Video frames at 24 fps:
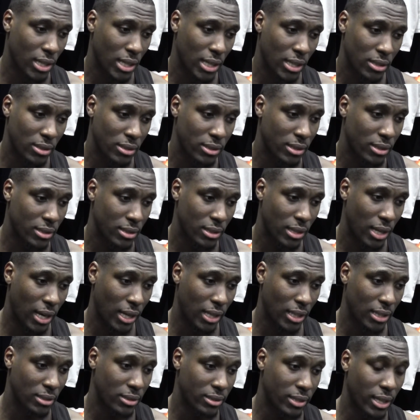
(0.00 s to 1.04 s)

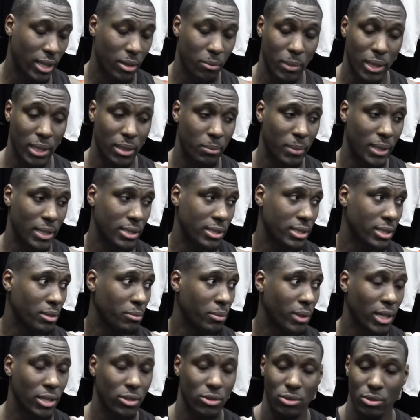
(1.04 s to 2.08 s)
can thank my
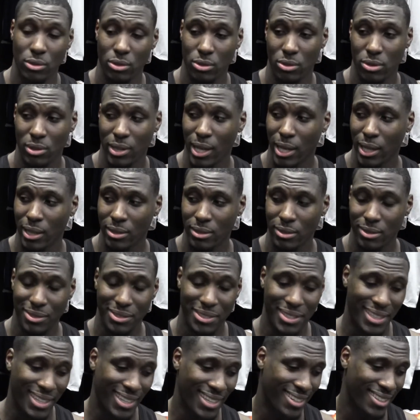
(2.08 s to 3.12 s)
teammates, tonight.
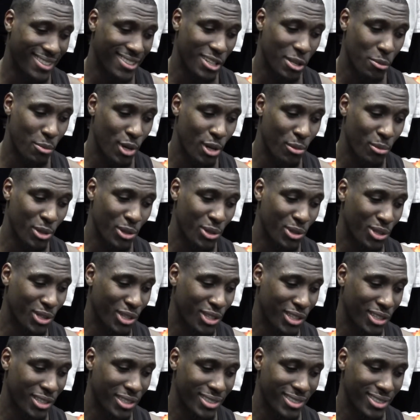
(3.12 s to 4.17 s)
They made me look
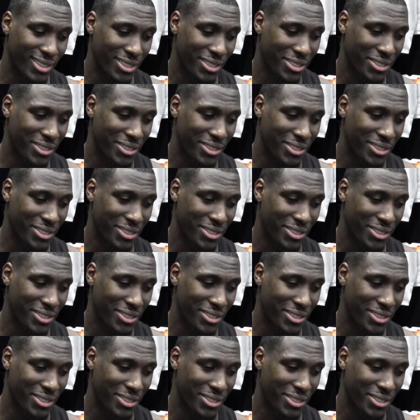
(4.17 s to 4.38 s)
good.